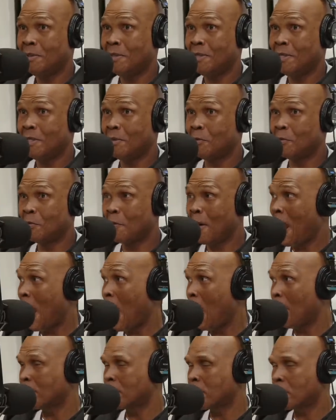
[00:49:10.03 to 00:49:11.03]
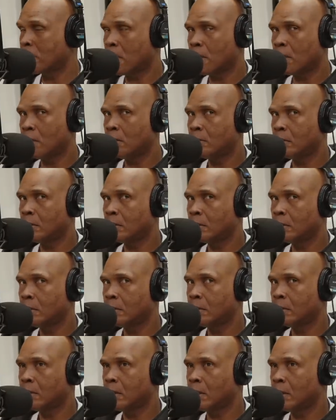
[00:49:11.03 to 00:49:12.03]
Wow. Where I was just like, oh my
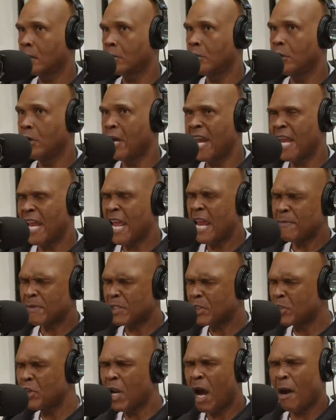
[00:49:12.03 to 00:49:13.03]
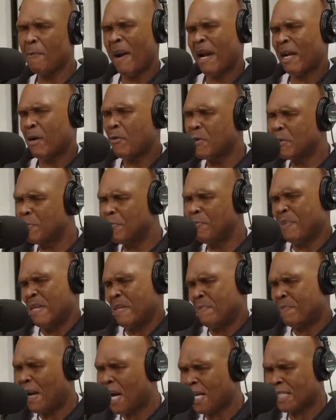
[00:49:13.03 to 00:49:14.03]
god, like you know, and he was, you know how Michael would
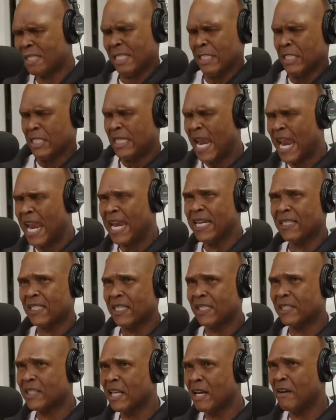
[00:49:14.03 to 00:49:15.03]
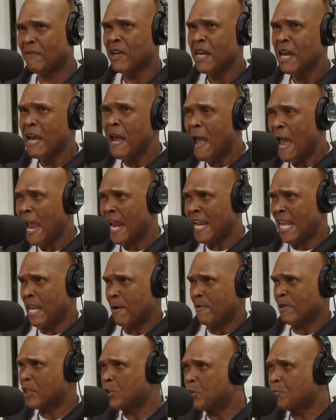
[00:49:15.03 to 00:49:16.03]
beatbox and dance and stuff, and he
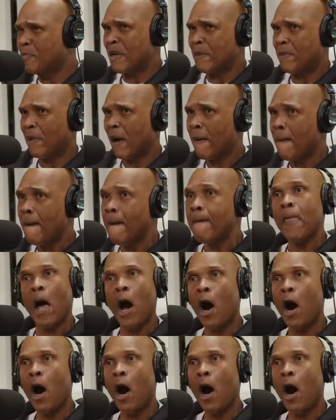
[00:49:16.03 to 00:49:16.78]
you was saw all that.